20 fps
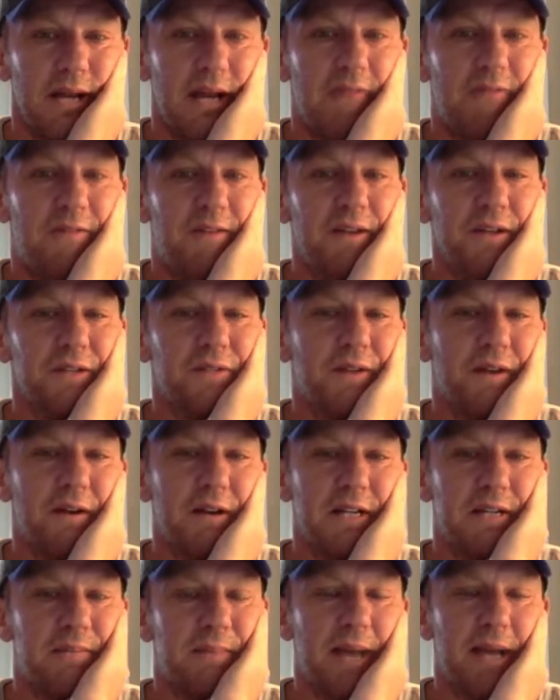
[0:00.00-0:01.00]
It feels
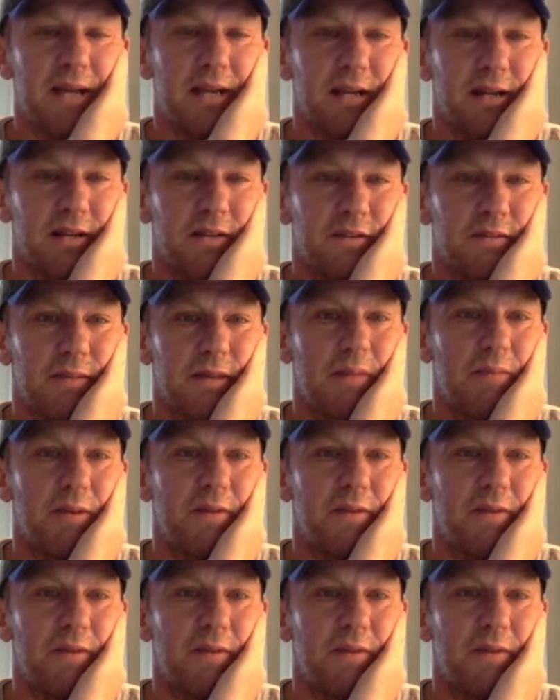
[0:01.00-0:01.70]
very speculative to me.